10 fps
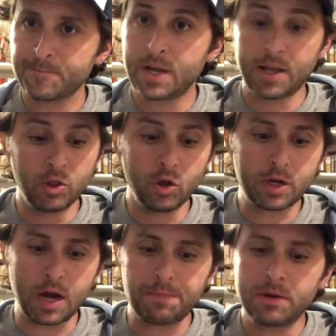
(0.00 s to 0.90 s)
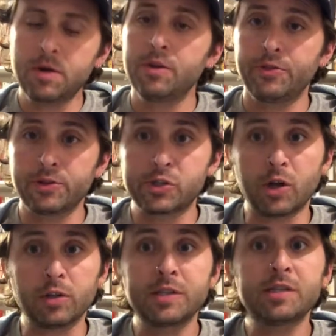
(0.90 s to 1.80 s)
and look up The
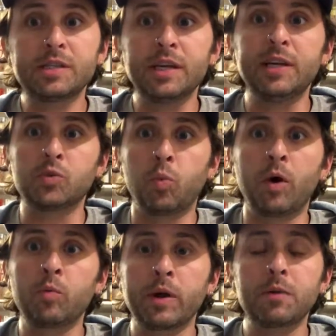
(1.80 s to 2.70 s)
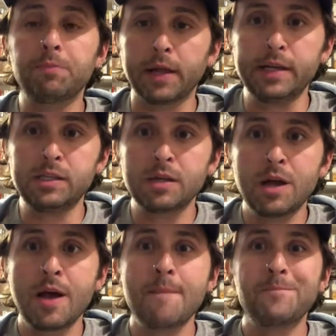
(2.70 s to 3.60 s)
Salton Sea is One Weird Place
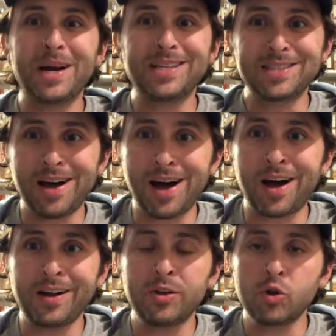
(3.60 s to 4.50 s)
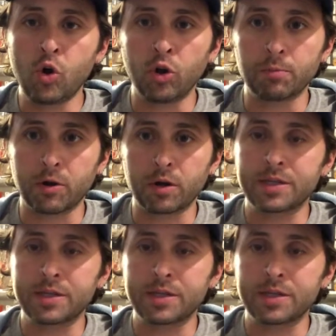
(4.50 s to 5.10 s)
by Tod Goldberg.